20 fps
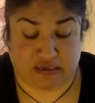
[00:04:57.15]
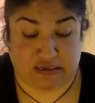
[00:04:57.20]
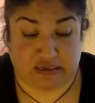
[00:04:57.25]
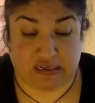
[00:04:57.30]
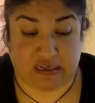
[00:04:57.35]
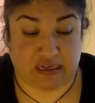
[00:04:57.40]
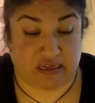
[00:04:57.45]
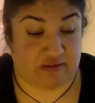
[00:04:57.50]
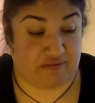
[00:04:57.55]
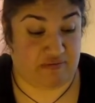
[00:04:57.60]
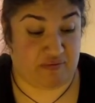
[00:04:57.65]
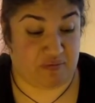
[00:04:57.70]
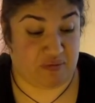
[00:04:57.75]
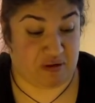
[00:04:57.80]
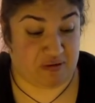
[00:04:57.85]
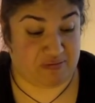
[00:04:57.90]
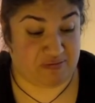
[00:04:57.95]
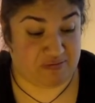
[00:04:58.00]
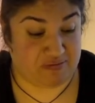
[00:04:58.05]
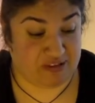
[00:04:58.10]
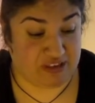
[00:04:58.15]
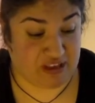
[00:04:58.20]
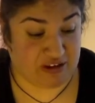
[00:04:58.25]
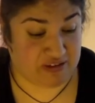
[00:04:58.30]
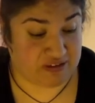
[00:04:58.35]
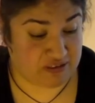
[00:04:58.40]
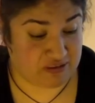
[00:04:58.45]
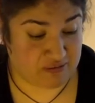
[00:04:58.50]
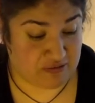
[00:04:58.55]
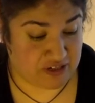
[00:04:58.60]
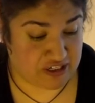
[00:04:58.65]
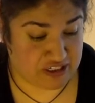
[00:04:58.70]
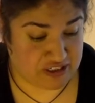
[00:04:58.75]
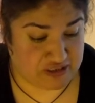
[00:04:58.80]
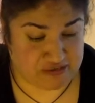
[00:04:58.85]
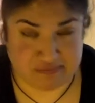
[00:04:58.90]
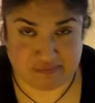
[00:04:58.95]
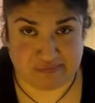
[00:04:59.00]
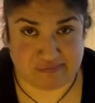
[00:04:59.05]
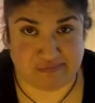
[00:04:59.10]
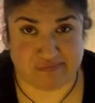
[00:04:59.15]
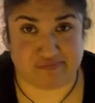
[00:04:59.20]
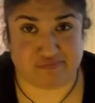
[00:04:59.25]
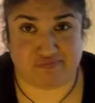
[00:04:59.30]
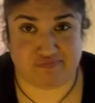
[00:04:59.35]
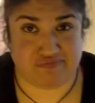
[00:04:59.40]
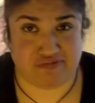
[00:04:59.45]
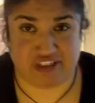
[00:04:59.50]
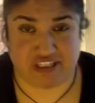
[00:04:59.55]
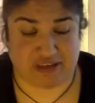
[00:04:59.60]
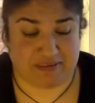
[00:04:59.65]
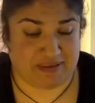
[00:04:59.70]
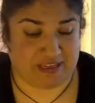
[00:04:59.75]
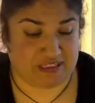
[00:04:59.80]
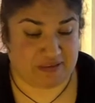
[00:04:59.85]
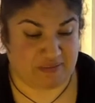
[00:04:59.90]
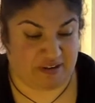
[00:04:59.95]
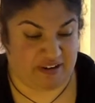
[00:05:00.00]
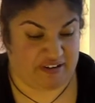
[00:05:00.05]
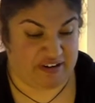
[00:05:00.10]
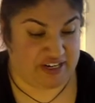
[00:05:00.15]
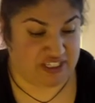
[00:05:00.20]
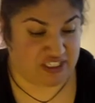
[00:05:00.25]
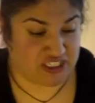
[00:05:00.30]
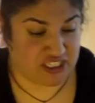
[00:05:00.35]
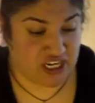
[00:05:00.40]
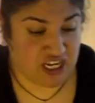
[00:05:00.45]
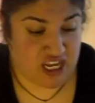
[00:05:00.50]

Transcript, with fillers: I have a problem with that word, really makes me cringe,